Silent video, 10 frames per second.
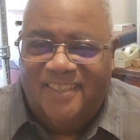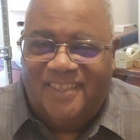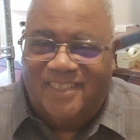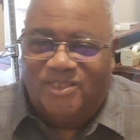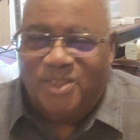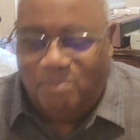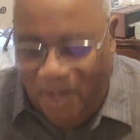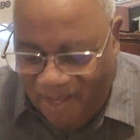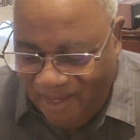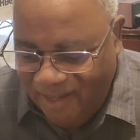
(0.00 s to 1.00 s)
This was
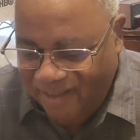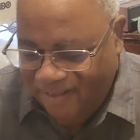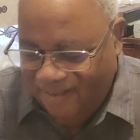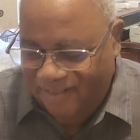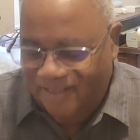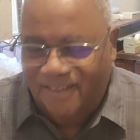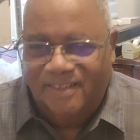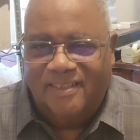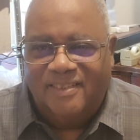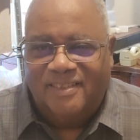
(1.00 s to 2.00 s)
my
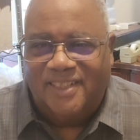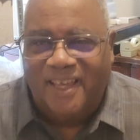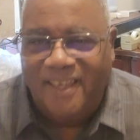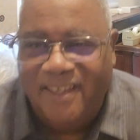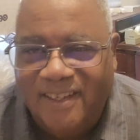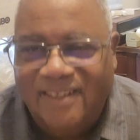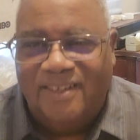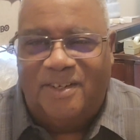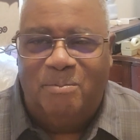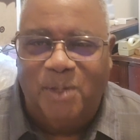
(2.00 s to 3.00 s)
take
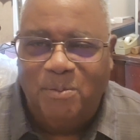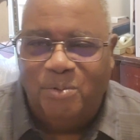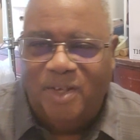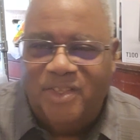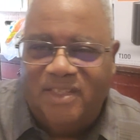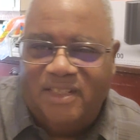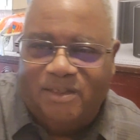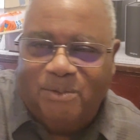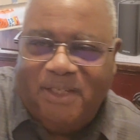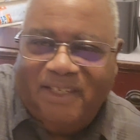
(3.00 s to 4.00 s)
on Big Brother
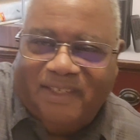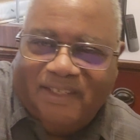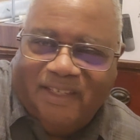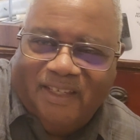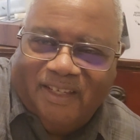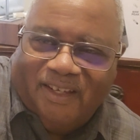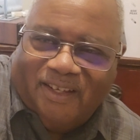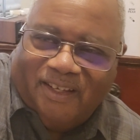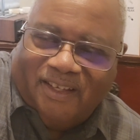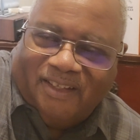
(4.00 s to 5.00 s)
this week.
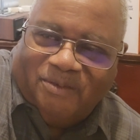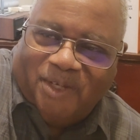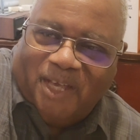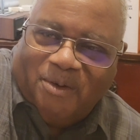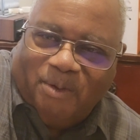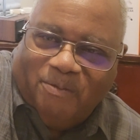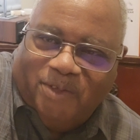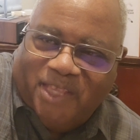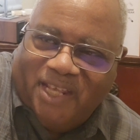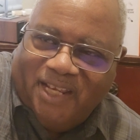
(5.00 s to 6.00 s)
We gotta wait
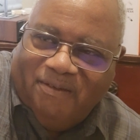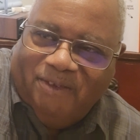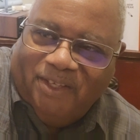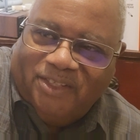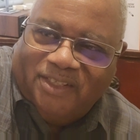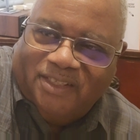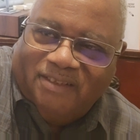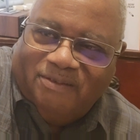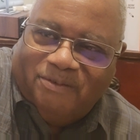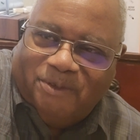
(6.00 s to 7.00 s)
for that
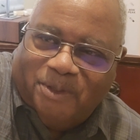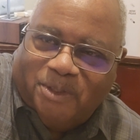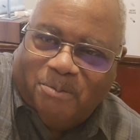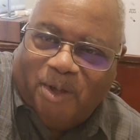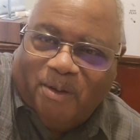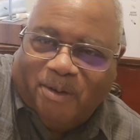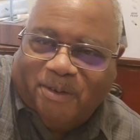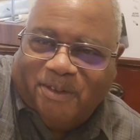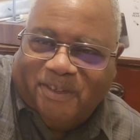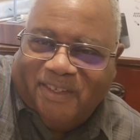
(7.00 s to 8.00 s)
eviction for
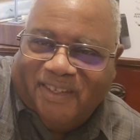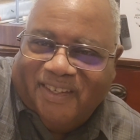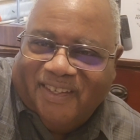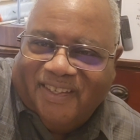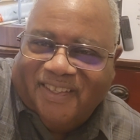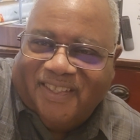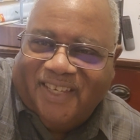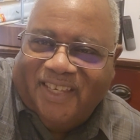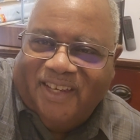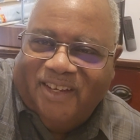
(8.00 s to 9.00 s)
tomorrow.
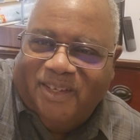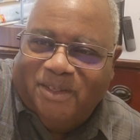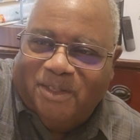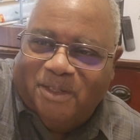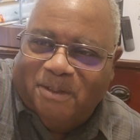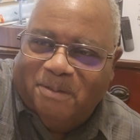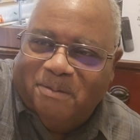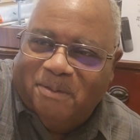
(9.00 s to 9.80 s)
Take care, you two.